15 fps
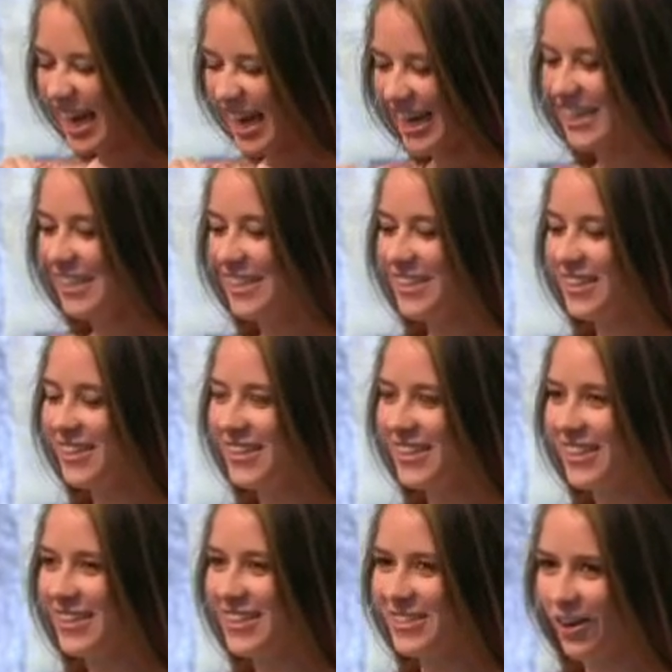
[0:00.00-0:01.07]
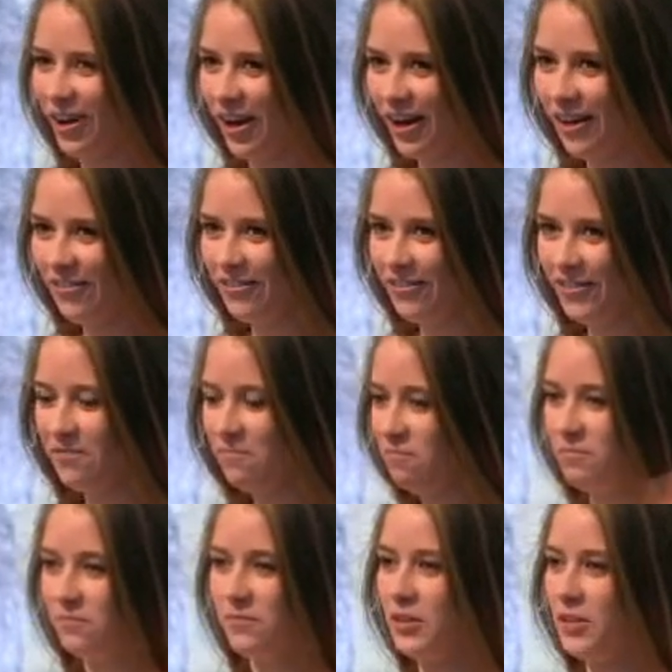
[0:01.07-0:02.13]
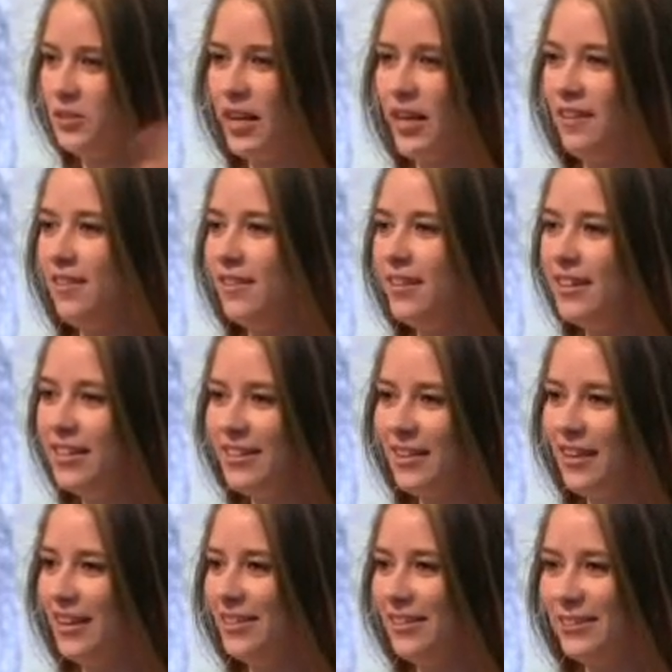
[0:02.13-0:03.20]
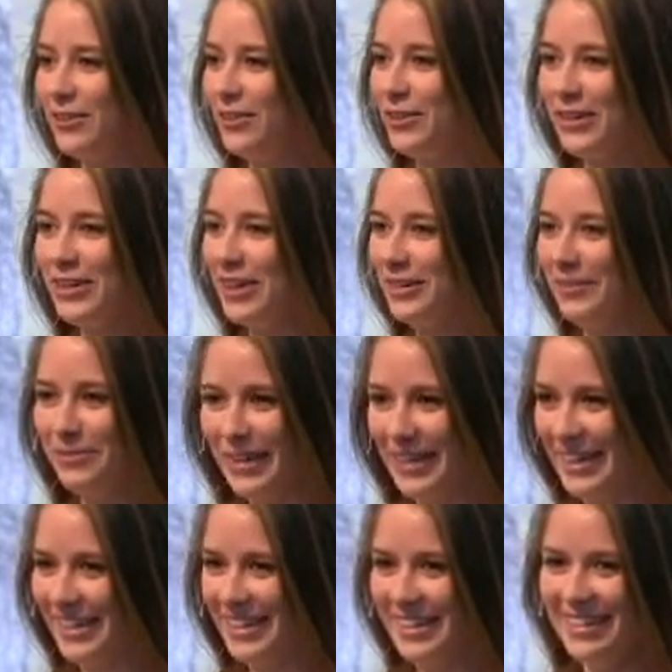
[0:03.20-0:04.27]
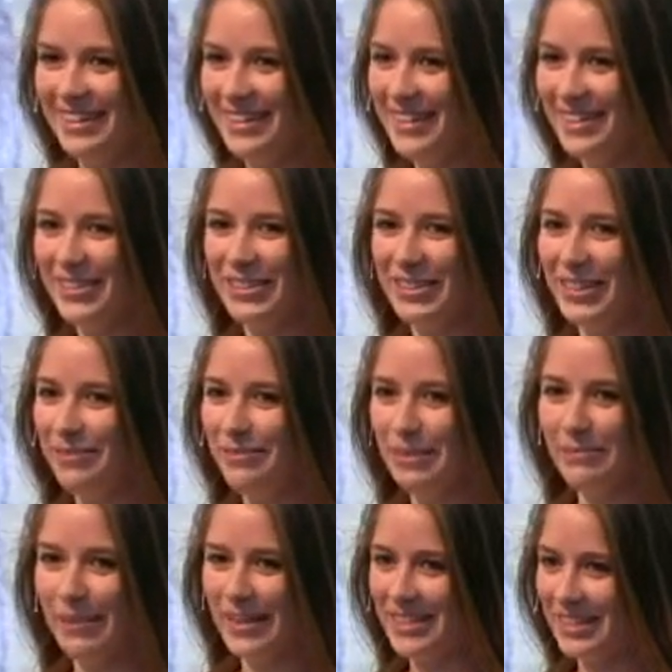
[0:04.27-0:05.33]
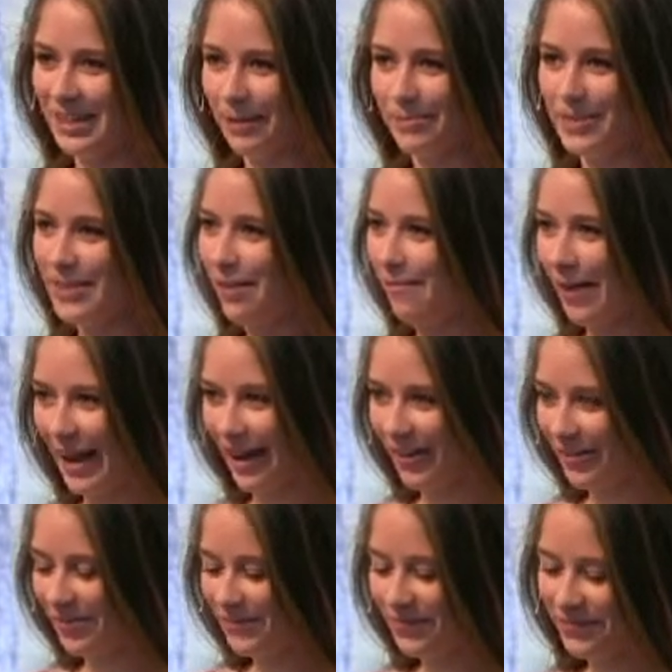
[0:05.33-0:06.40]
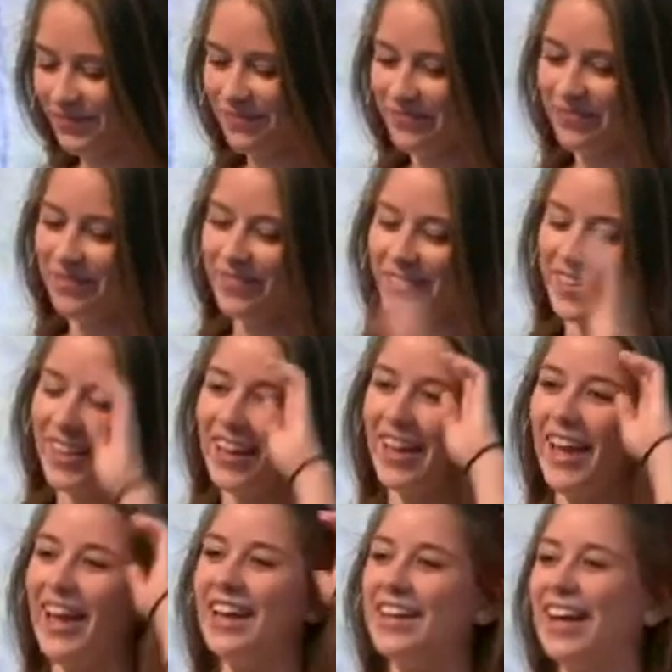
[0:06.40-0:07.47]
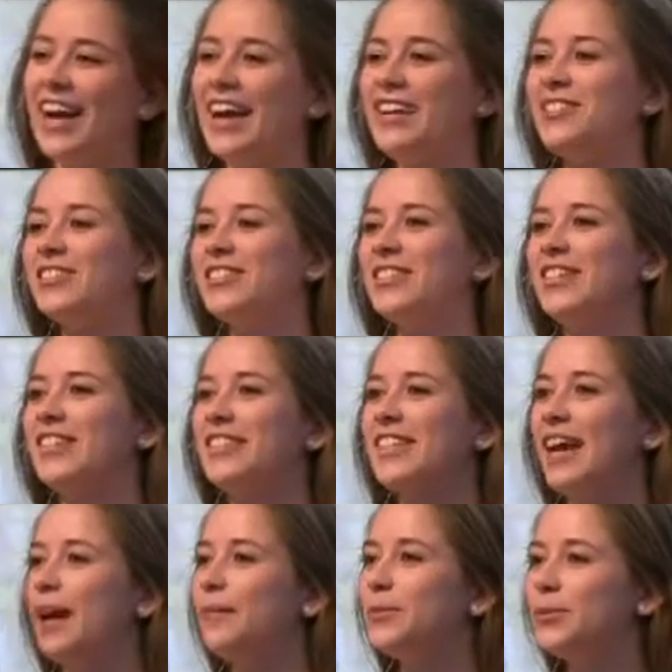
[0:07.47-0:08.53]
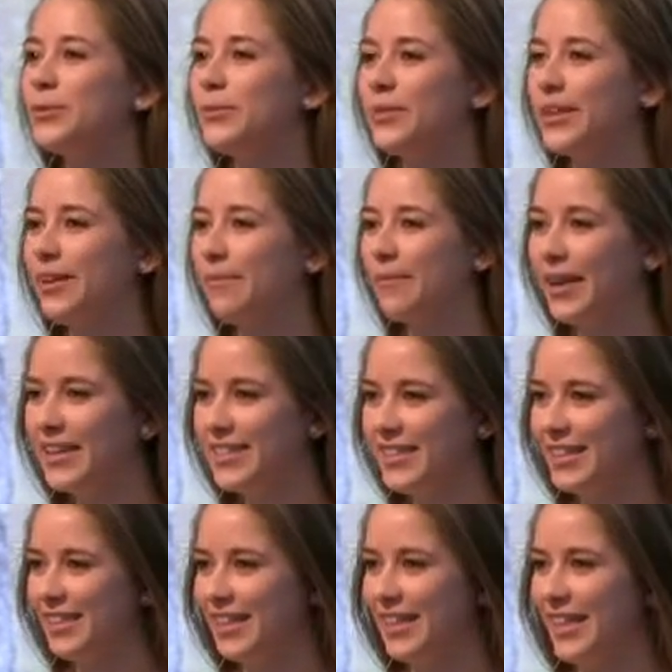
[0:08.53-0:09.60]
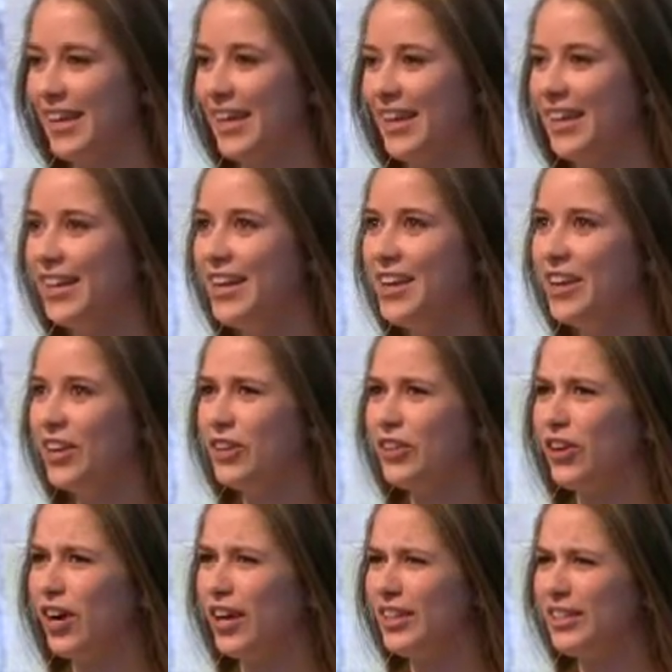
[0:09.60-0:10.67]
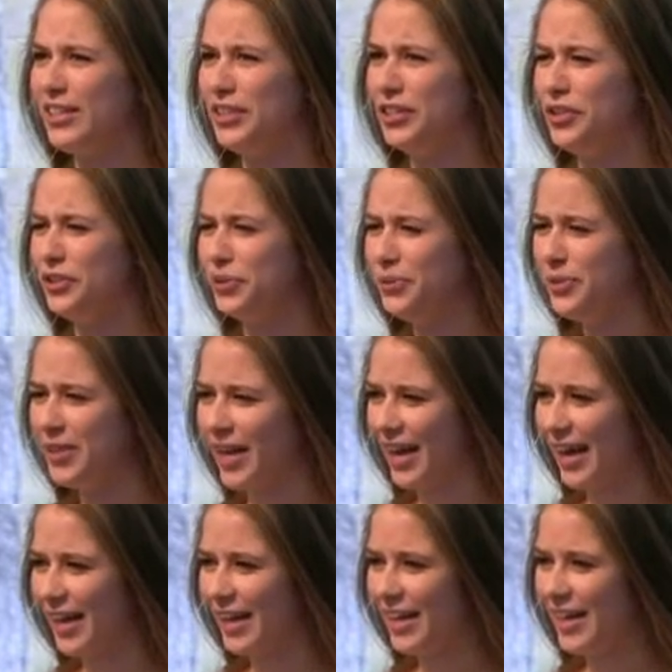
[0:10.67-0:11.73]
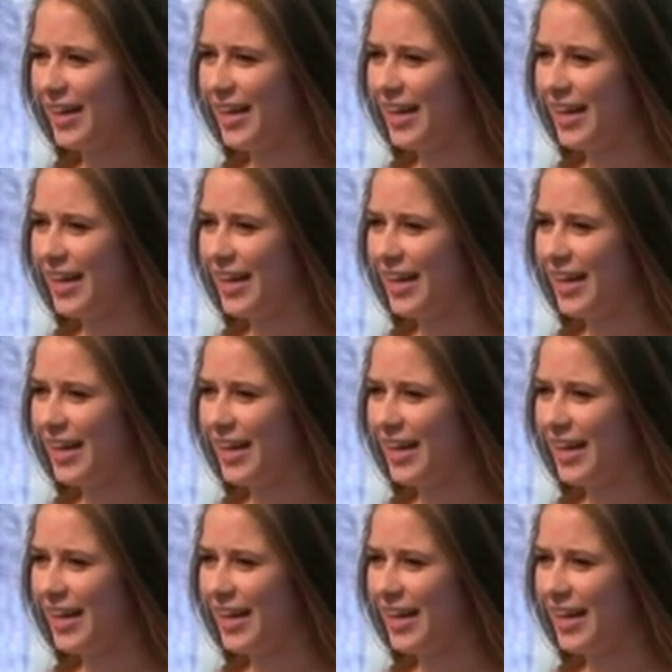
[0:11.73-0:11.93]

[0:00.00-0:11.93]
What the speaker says: tiny little thing is off, you're dead. Like you're gonna be messed up somehow. And I just think it's absolutely amazing that God can do that,